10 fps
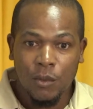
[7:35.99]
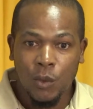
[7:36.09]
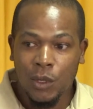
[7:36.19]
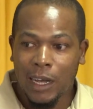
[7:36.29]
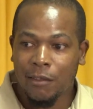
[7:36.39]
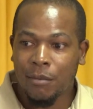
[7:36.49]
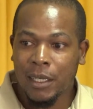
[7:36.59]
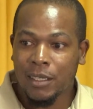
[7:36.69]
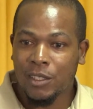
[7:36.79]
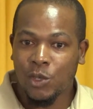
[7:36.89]
We have
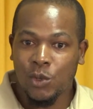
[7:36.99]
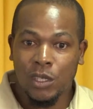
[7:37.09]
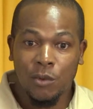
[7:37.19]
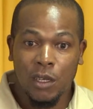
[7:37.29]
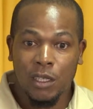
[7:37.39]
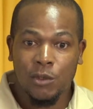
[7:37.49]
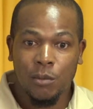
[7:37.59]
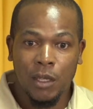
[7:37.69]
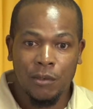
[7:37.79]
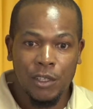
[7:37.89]
Miss Joseph with us
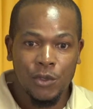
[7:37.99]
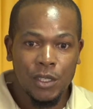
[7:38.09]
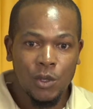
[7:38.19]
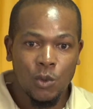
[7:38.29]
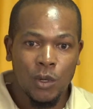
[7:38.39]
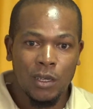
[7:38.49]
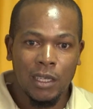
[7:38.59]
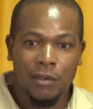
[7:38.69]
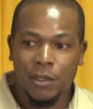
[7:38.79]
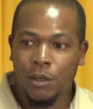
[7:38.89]
from the fisheries, who will
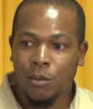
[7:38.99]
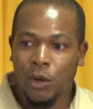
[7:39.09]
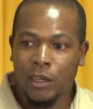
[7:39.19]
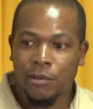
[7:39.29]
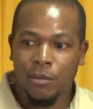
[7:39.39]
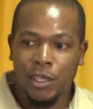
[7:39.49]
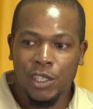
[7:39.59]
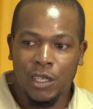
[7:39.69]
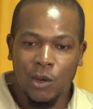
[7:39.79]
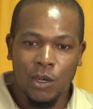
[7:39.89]
give some more
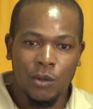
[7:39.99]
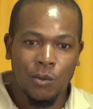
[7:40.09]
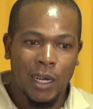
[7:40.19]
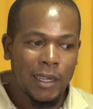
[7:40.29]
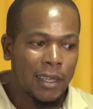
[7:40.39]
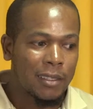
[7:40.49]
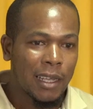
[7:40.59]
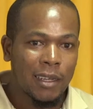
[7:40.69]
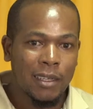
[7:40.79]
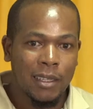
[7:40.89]
information on what
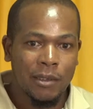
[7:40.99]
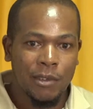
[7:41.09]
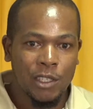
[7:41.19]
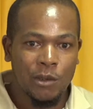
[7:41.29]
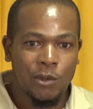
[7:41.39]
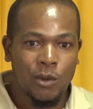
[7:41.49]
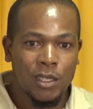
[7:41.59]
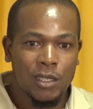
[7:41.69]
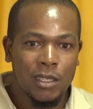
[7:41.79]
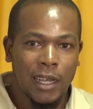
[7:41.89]
exactly the fisher
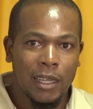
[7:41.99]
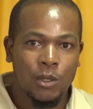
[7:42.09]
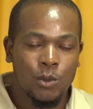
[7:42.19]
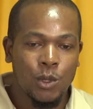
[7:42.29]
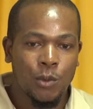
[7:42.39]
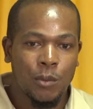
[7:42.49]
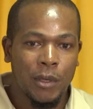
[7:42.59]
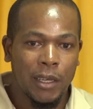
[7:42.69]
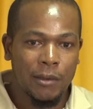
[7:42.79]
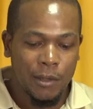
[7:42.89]
folks can do to
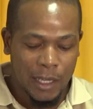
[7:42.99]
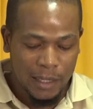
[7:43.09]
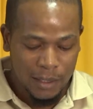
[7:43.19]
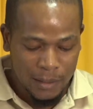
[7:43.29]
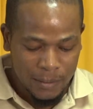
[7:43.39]
prepare for that.